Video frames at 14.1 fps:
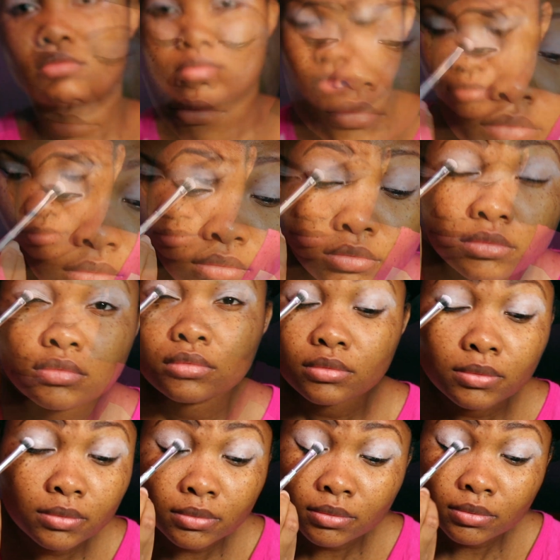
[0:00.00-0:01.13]
in my
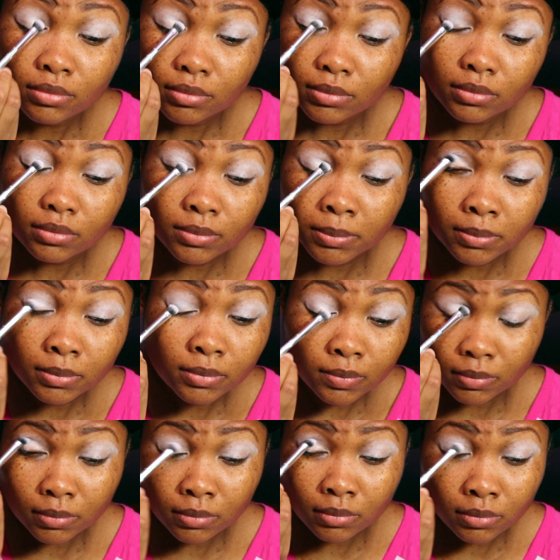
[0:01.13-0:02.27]
BH Cosmetics
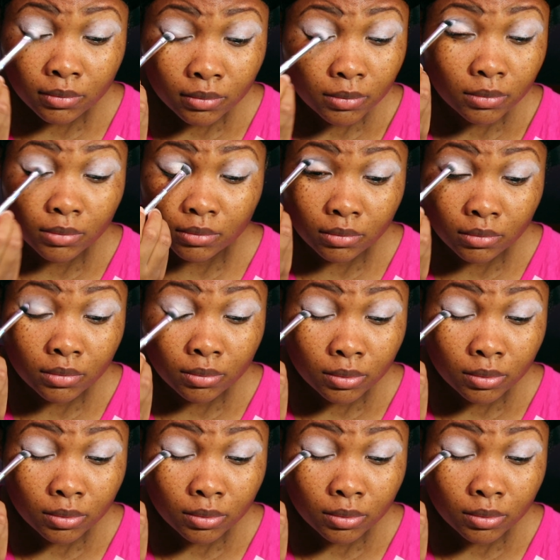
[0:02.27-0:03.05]
Artistry palette.